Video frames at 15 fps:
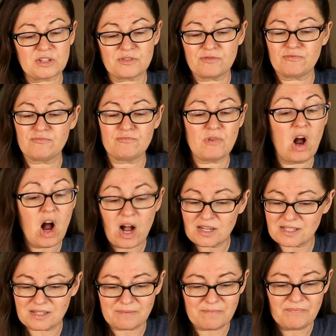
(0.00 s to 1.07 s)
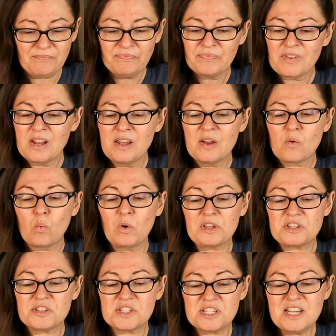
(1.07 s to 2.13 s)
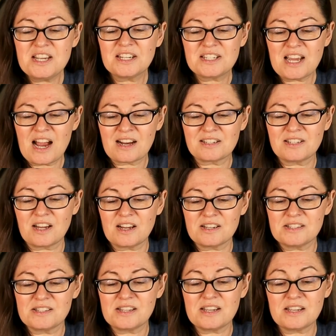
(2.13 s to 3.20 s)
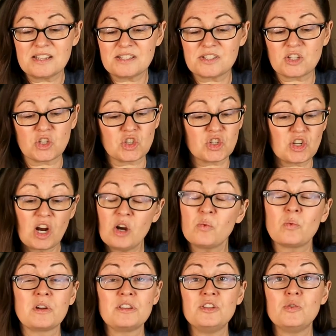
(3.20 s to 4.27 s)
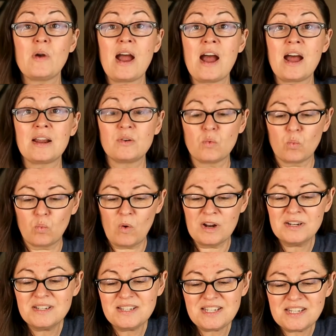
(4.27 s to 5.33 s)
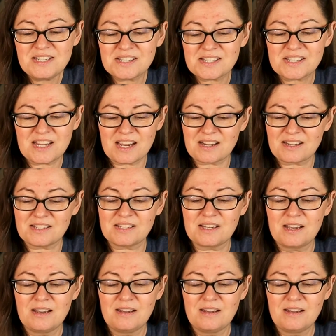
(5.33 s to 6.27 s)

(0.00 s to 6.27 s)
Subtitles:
It's awesome. What sneak attack does is, to start with, you add 1d6